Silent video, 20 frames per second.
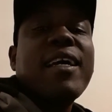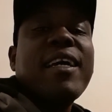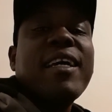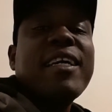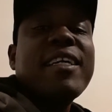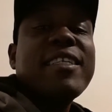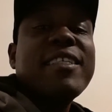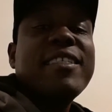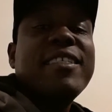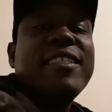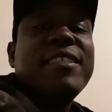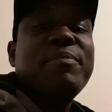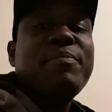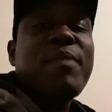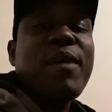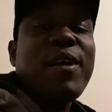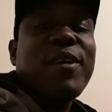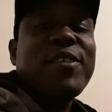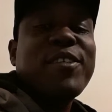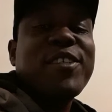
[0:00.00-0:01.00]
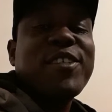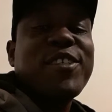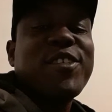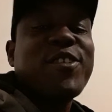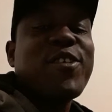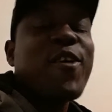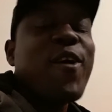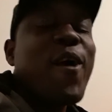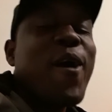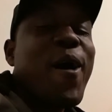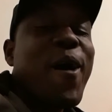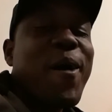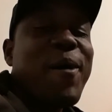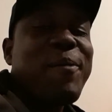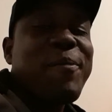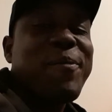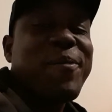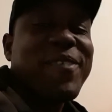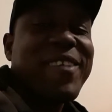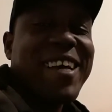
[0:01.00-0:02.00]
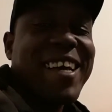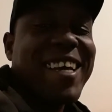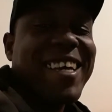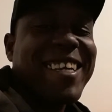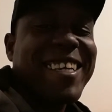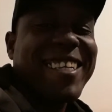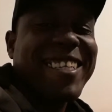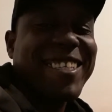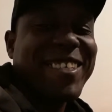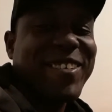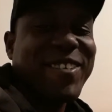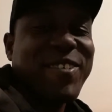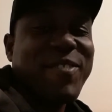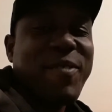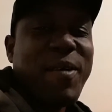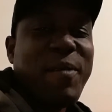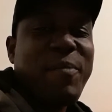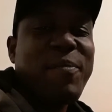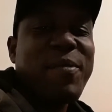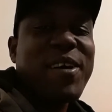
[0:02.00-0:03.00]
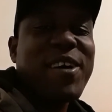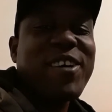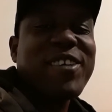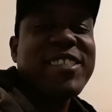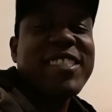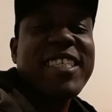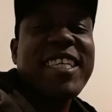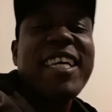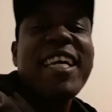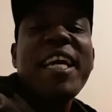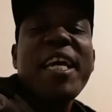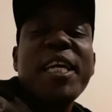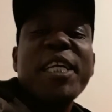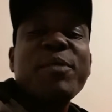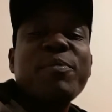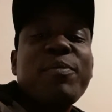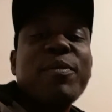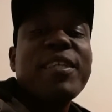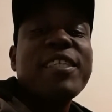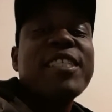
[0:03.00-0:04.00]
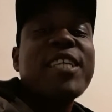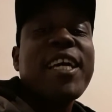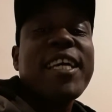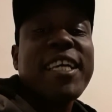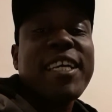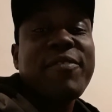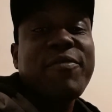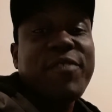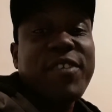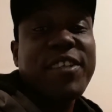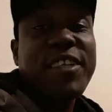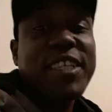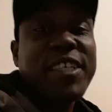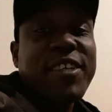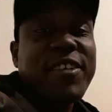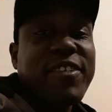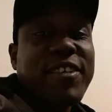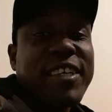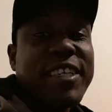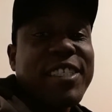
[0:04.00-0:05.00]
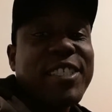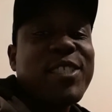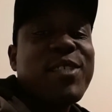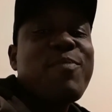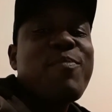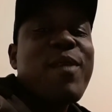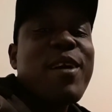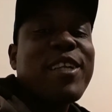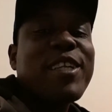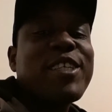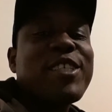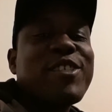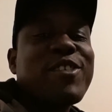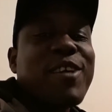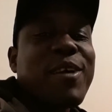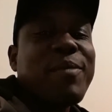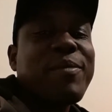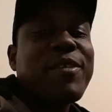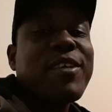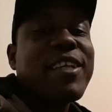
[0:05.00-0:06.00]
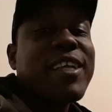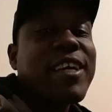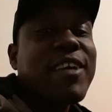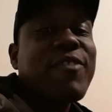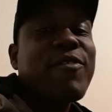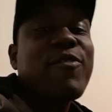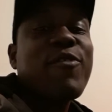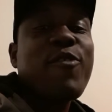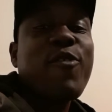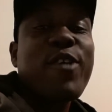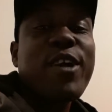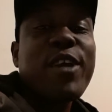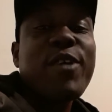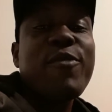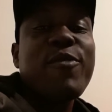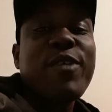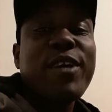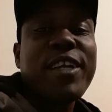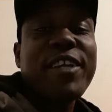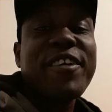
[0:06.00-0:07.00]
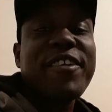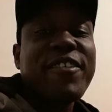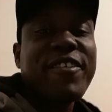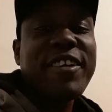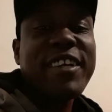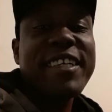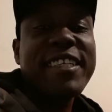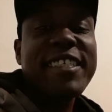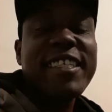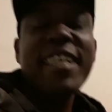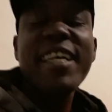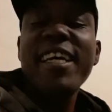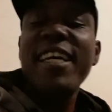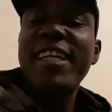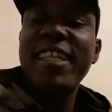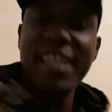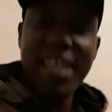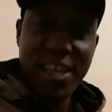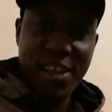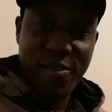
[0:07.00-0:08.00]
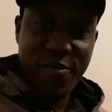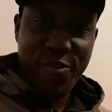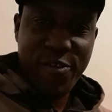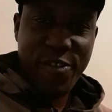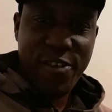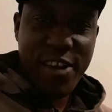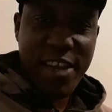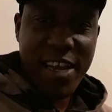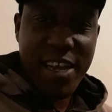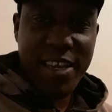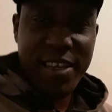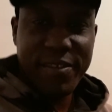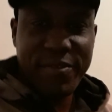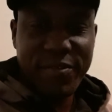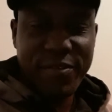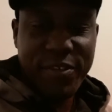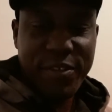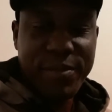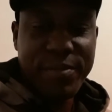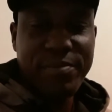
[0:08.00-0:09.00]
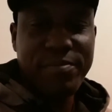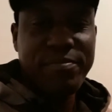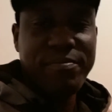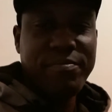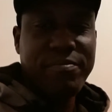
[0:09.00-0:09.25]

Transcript: it's about to drop. I don't know. I paused. It's at 50 degrees. It's about to drop to like 41 degrees. Now, if you're not from